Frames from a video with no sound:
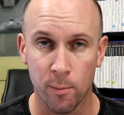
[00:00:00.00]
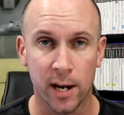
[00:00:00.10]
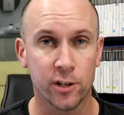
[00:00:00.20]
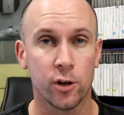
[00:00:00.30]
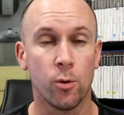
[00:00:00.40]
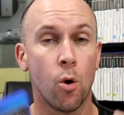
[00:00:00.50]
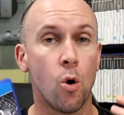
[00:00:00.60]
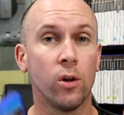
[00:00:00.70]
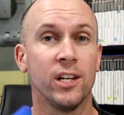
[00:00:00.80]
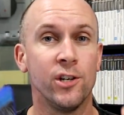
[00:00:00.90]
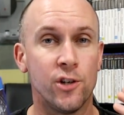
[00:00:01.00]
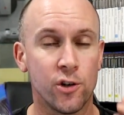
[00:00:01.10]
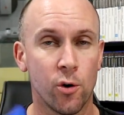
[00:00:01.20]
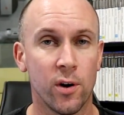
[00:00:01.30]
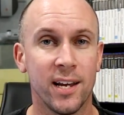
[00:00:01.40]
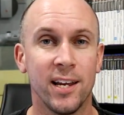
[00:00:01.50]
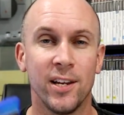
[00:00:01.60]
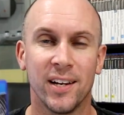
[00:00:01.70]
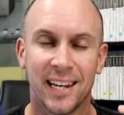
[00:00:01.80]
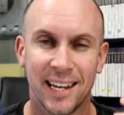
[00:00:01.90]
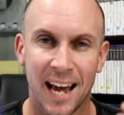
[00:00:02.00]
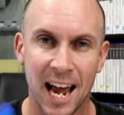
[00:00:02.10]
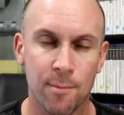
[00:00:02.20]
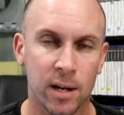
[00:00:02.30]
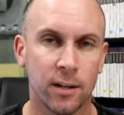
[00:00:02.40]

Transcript: Make sure you all enjoy your gaming,